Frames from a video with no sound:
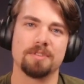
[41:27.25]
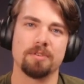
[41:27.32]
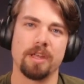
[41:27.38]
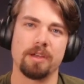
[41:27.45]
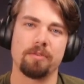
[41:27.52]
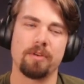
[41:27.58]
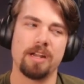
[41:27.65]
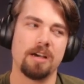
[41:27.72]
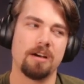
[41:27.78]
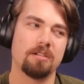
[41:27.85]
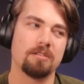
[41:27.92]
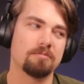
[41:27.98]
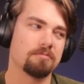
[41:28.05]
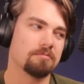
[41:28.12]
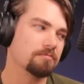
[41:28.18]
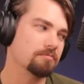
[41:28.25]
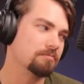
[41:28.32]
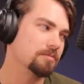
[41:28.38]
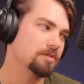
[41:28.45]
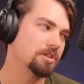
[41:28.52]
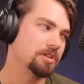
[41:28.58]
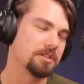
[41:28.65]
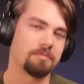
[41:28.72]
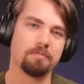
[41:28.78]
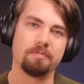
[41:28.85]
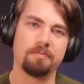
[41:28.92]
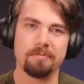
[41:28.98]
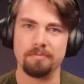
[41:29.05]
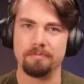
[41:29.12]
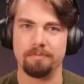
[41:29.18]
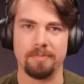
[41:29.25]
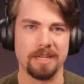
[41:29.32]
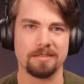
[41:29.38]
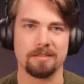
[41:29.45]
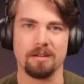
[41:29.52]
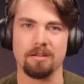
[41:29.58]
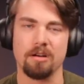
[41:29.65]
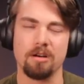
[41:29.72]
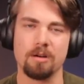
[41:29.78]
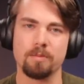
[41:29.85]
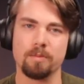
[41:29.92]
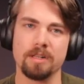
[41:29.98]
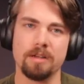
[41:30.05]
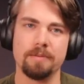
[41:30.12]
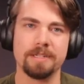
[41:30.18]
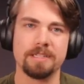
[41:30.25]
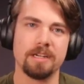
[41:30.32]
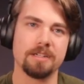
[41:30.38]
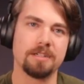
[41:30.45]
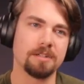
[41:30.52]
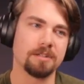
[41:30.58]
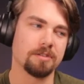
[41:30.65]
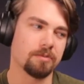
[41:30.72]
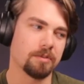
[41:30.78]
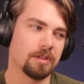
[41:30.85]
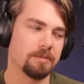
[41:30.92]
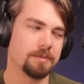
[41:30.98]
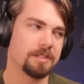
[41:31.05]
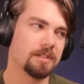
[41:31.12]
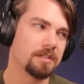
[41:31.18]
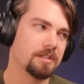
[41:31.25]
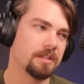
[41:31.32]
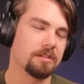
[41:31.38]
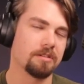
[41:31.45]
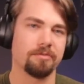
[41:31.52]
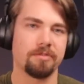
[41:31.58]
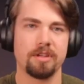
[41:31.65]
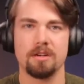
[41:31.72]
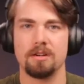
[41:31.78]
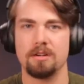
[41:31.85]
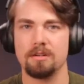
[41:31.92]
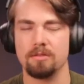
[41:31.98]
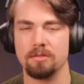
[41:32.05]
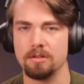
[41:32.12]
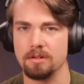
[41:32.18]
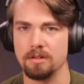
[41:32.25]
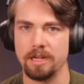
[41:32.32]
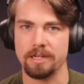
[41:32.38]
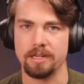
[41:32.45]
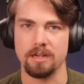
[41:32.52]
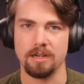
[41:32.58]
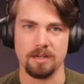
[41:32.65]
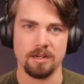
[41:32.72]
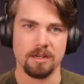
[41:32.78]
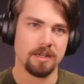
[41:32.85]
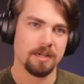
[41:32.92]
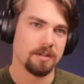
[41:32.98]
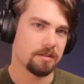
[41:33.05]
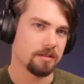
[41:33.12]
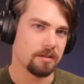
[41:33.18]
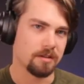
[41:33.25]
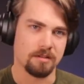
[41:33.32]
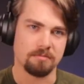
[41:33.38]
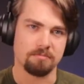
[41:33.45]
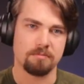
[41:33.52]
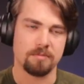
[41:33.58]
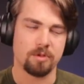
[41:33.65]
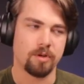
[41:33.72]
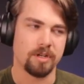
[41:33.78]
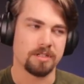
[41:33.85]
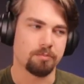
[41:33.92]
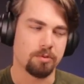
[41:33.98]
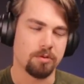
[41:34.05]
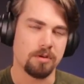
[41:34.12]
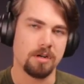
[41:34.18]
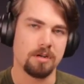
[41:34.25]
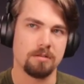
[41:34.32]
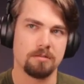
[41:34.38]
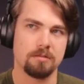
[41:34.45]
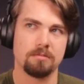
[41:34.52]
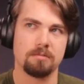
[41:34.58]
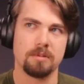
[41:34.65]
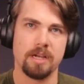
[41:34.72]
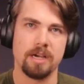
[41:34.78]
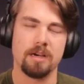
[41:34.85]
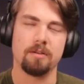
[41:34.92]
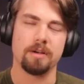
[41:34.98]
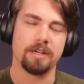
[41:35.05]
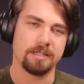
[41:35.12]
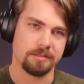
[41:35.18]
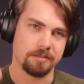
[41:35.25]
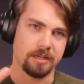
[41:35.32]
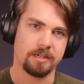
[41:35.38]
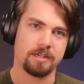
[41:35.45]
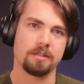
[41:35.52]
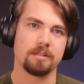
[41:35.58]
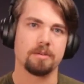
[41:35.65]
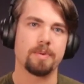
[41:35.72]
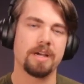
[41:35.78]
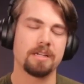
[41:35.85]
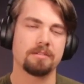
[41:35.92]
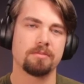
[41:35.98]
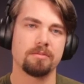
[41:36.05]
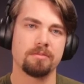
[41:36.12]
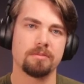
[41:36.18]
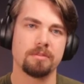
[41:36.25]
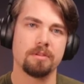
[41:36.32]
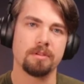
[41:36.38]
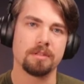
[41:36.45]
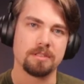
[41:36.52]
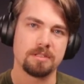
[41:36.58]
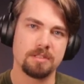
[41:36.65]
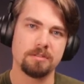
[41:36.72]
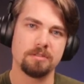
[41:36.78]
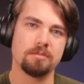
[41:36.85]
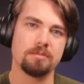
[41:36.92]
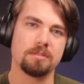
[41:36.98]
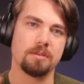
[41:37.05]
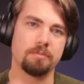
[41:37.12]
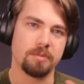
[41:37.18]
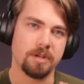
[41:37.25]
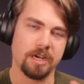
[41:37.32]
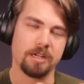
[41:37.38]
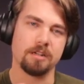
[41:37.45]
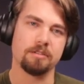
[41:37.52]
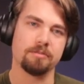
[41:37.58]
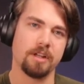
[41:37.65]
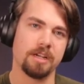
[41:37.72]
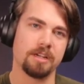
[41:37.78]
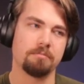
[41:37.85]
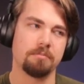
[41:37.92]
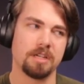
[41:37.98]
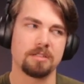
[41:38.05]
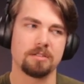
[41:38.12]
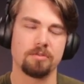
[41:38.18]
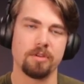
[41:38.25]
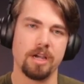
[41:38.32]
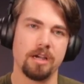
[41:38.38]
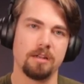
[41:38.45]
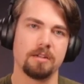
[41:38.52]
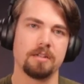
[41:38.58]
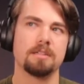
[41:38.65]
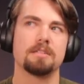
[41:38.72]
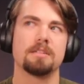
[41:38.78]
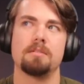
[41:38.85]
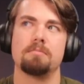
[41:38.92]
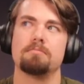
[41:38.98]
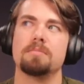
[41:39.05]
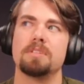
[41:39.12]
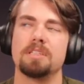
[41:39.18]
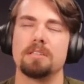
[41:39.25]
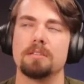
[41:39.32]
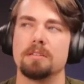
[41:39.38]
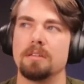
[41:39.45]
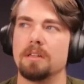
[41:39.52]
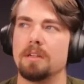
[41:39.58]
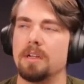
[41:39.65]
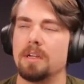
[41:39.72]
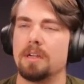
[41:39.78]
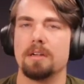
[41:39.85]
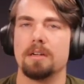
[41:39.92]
So like right now, just based on hardware limitations, we're limited to either VR or like the Quest Pro now has that color pass through, so you can still do some kind of like mixed reality type deal.